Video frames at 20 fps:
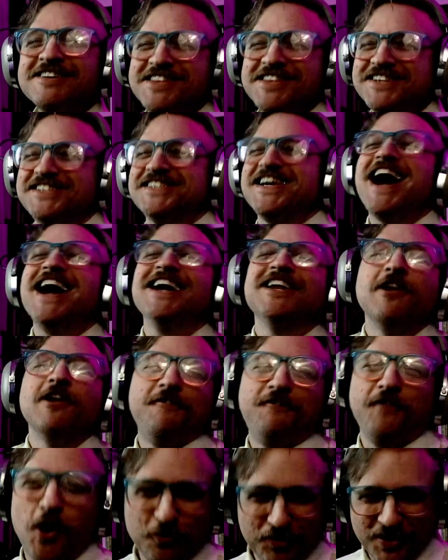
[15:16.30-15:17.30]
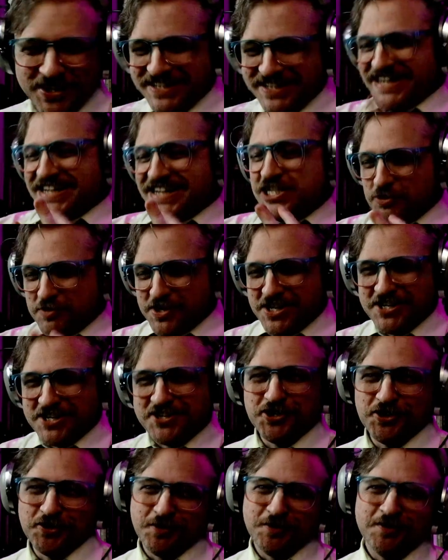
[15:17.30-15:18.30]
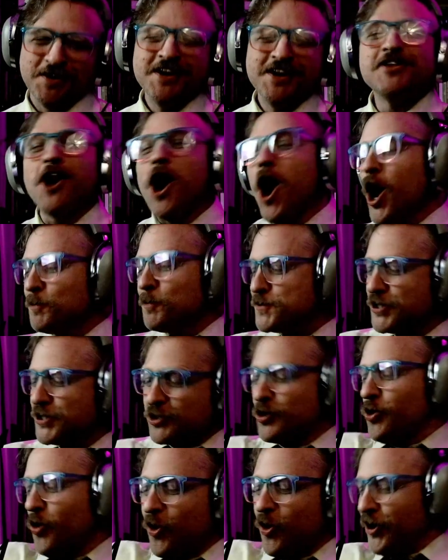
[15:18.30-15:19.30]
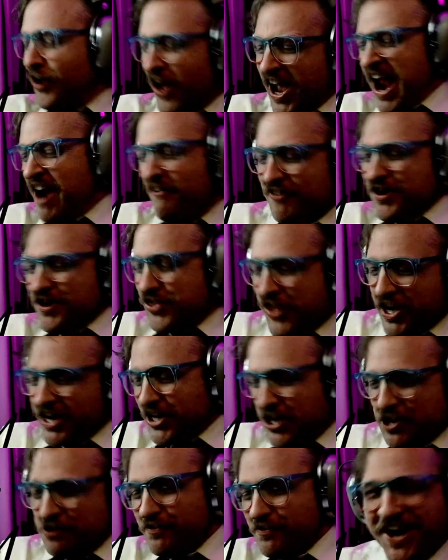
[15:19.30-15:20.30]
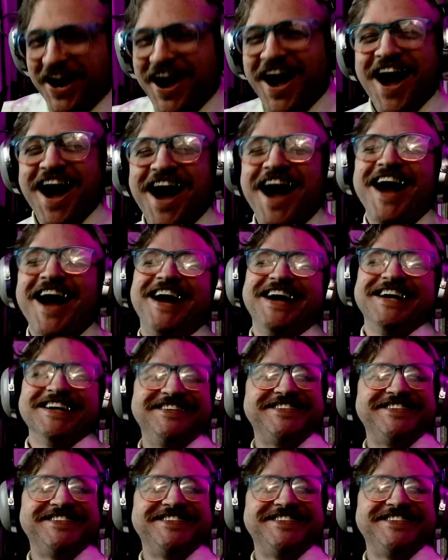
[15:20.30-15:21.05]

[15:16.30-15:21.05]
the xylophone, the didgeridoo, the harpsichord, everything you've got,